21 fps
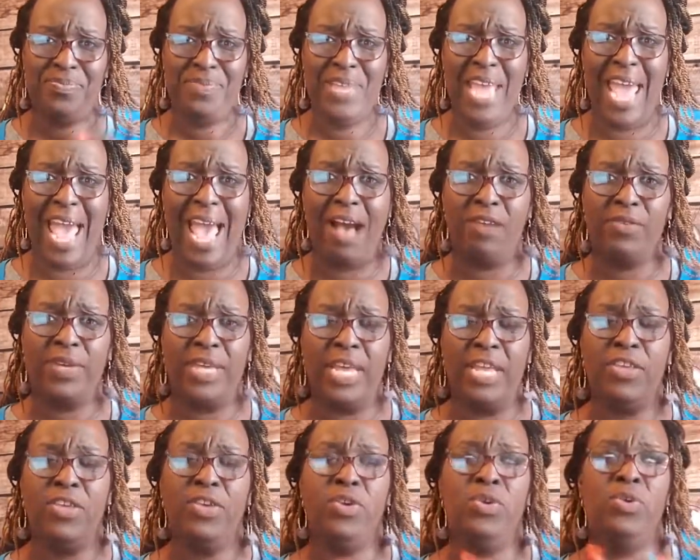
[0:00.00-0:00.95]
how
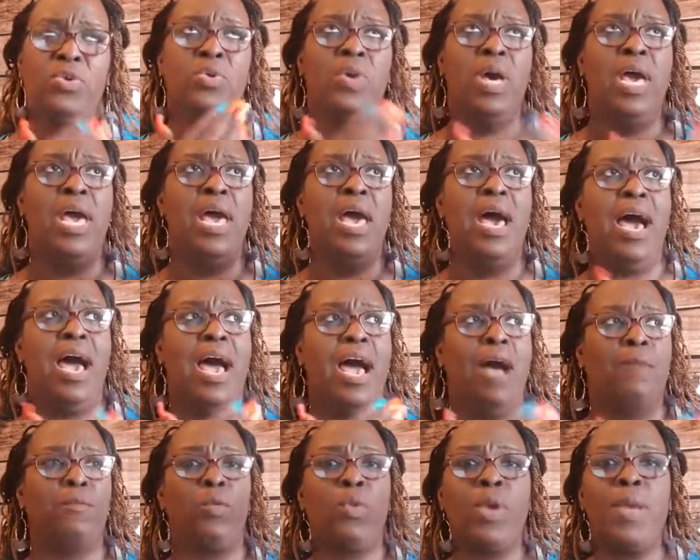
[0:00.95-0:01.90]
can you
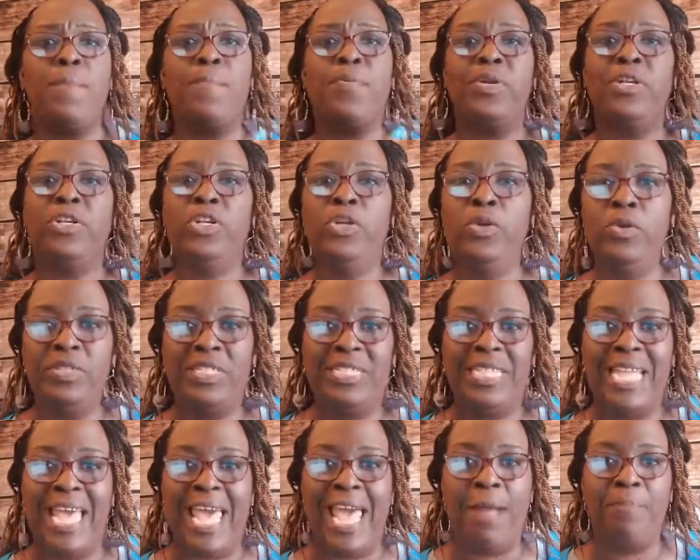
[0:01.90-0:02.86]
um, reproduce
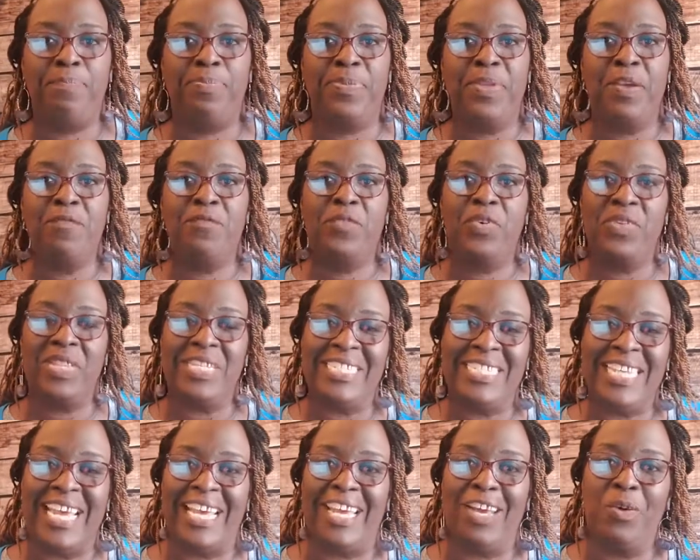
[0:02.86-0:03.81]
that for the
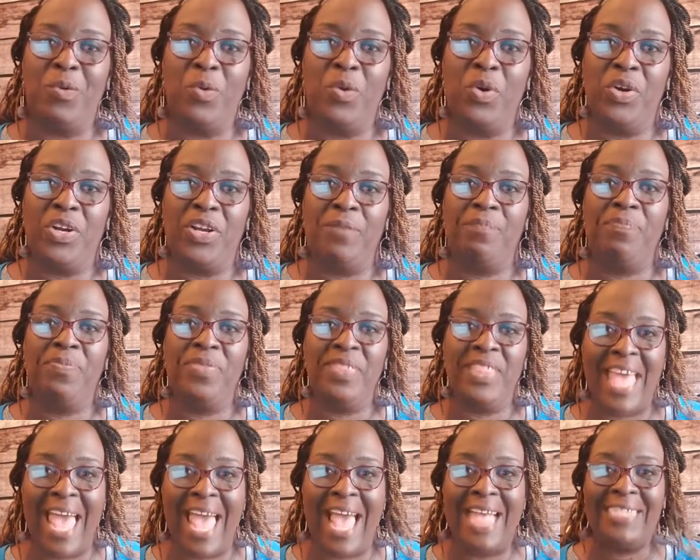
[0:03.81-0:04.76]
second quarter
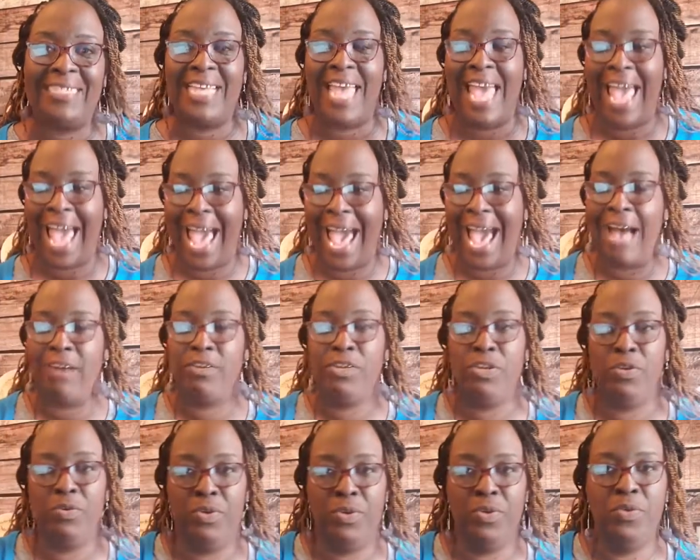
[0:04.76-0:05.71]
that's how
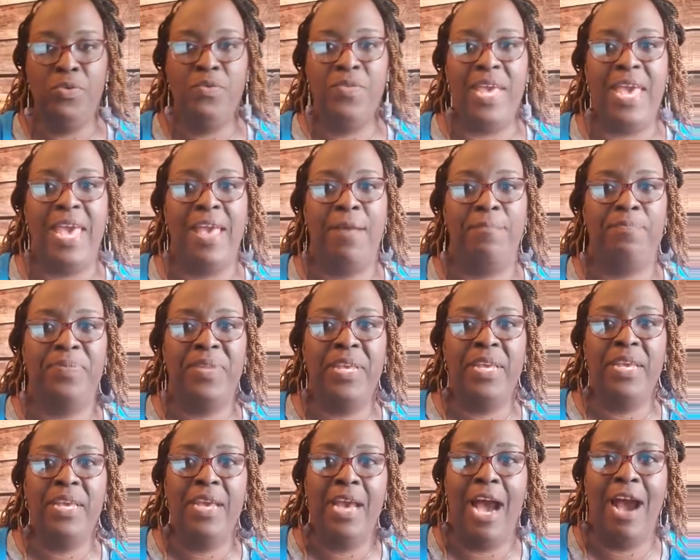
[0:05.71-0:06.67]
you do that
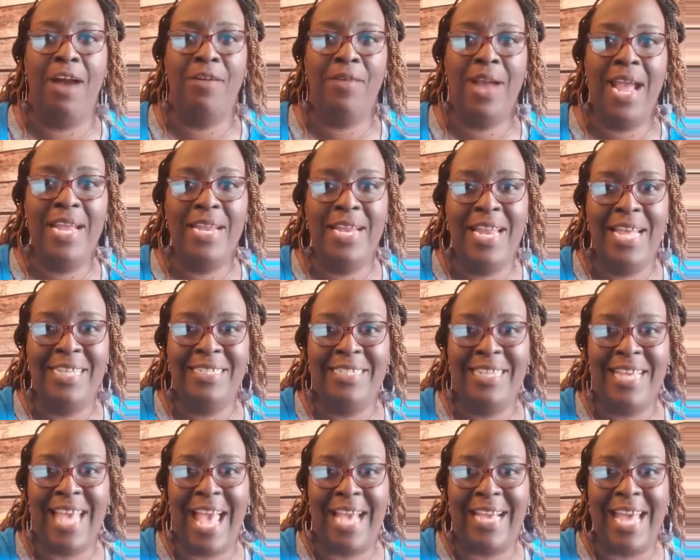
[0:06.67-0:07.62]
all right let's
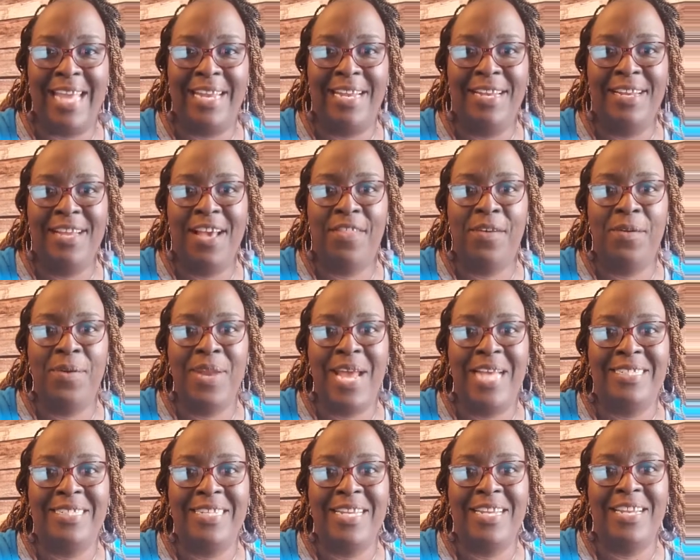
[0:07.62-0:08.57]
see i got another one
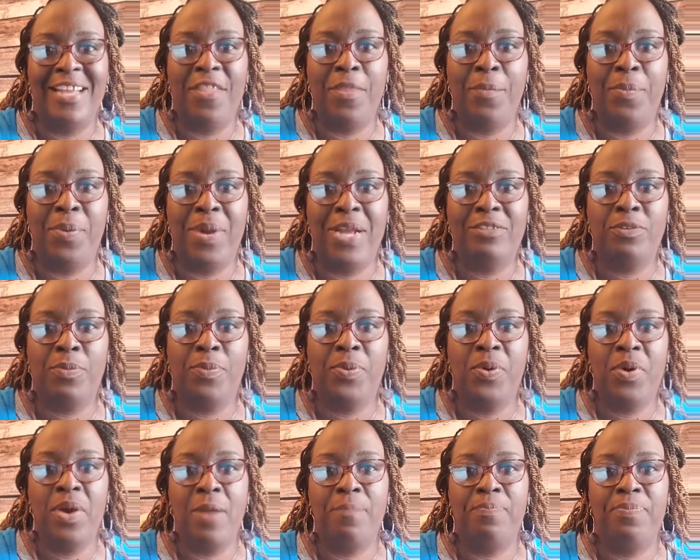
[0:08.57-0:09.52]
i see another praise
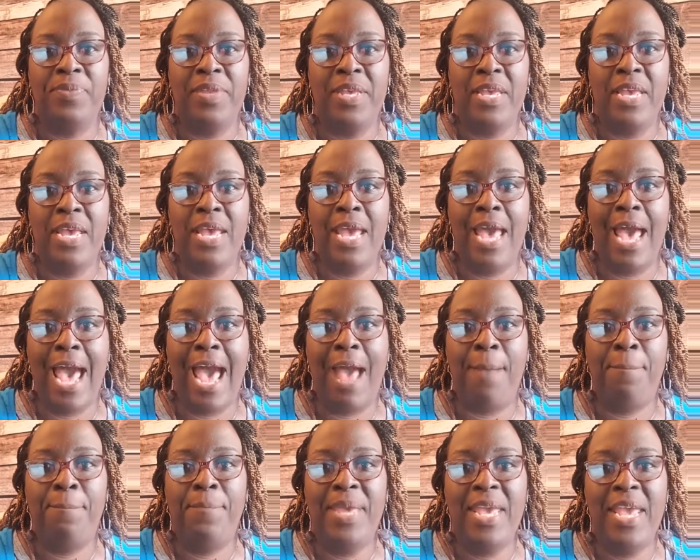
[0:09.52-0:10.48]
report
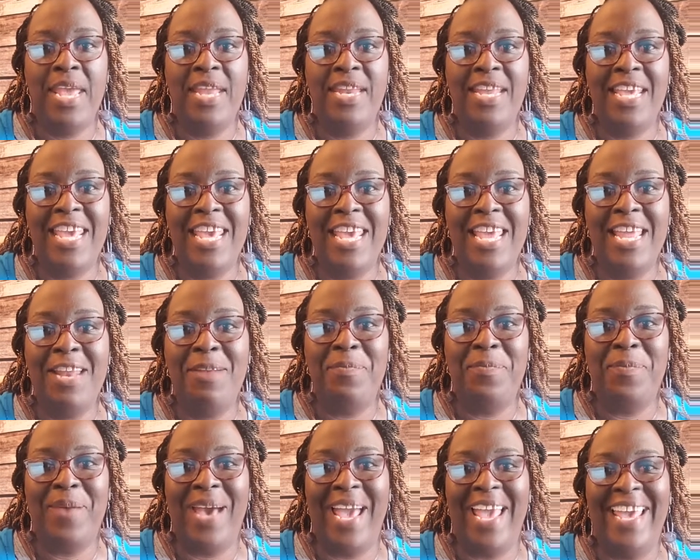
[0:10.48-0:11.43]
i've been in
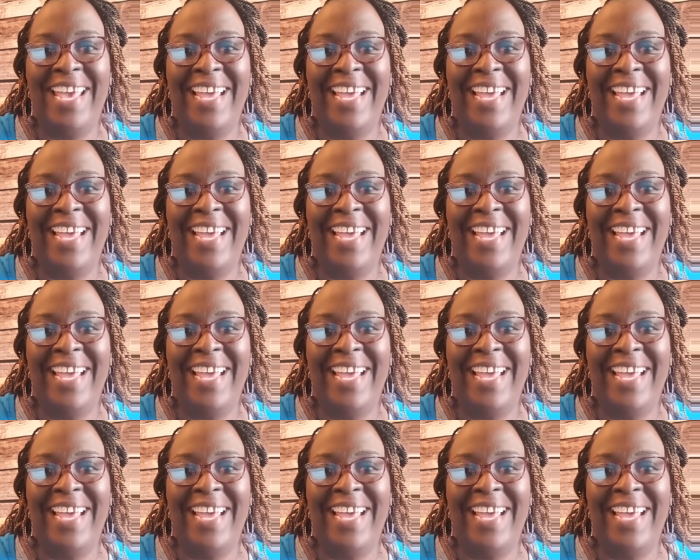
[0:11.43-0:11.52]
my